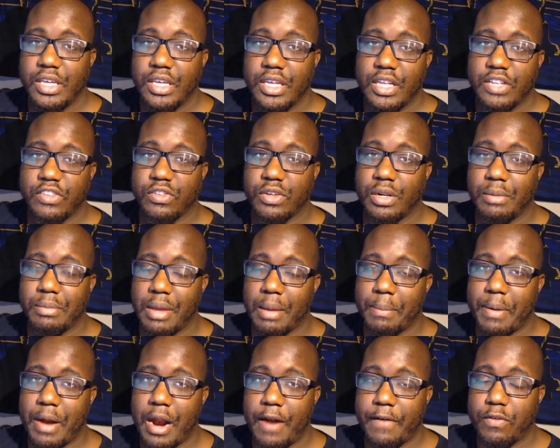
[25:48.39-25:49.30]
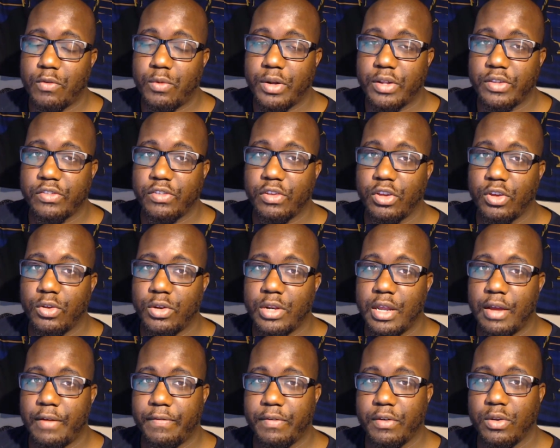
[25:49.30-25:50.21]
It's going to be a powerful one. So you
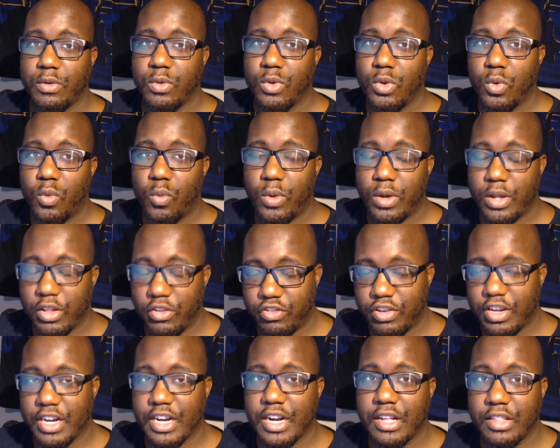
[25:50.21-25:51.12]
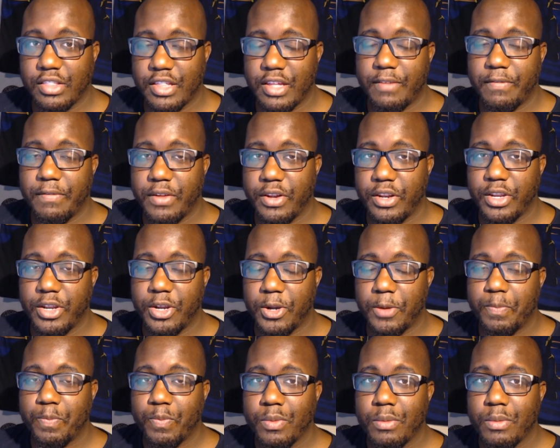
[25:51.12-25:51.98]
definitely want to check out that video.